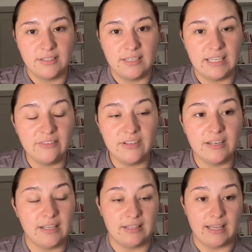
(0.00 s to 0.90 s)

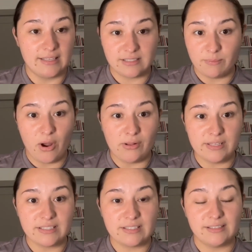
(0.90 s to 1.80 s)
even as small
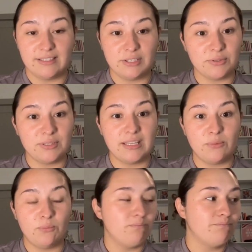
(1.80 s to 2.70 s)
as
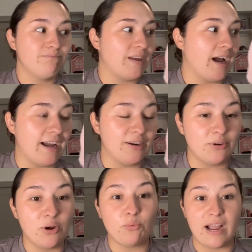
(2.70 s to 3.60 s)
literally, I don't
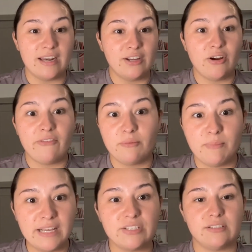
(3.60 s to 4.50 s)
know, writing your
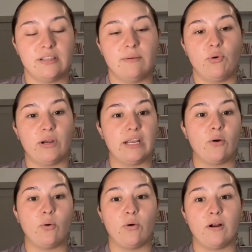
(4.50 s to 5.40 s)
affirmations in the morning,
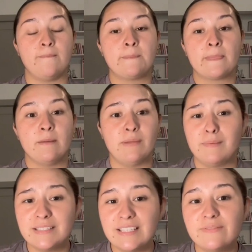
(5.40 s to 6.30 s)
or
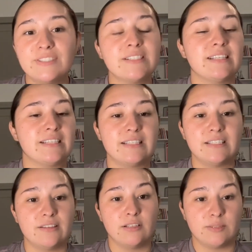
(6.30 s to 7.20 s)
maybe it's even just
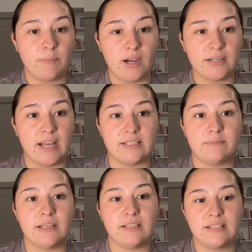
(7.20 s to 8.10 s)
listening to this podcast,
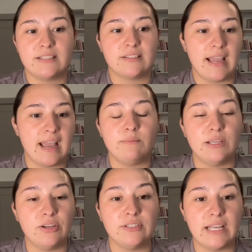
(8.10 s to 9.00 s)
because this can be
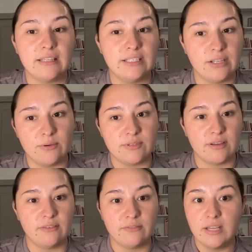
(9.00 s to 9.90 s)
your daily dose
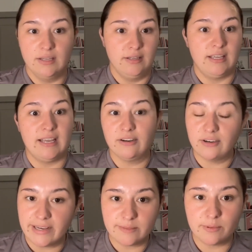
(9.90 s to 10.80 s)
of inner
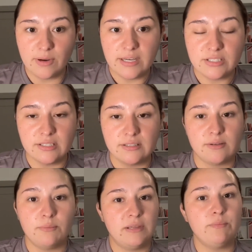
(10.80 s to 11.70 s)
exploration.
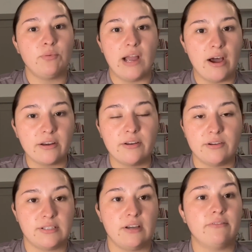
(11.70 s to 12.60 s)
So be proud of
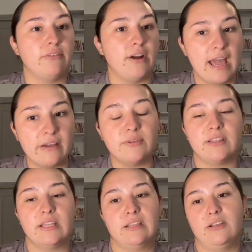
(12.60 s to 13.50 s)
yourself for
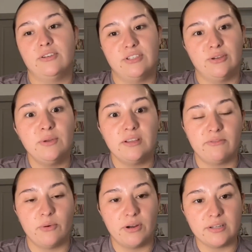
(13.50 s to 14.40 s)
everything that you're doing
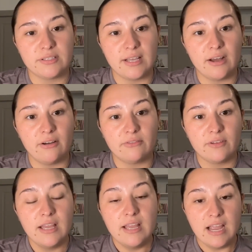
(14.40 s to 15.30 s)
for yourself,
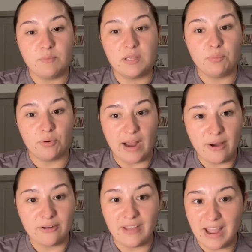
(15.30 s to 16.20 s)
and be
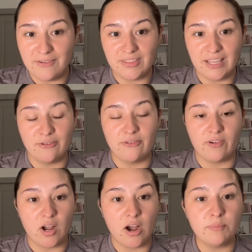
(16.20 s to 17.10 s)
proud of everything you have
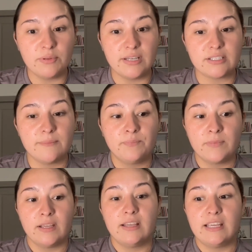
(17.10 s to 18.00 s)
accomplished,
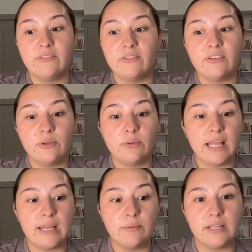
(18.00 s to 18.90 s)
even if you
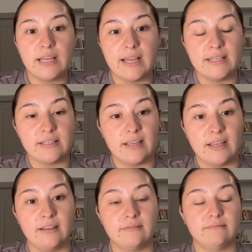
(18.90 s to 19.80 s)
label it as
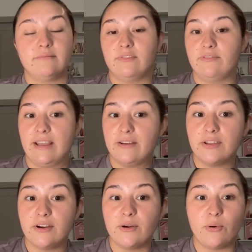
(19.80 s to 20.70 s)
a
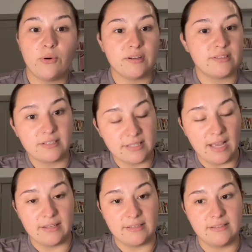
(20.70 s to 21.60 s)
failure or a
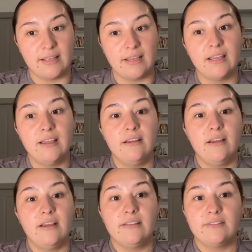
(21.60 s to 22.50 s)
success. Like,
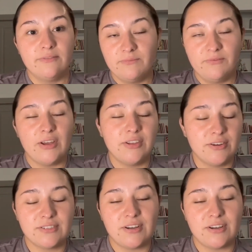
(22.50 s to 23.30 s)
failures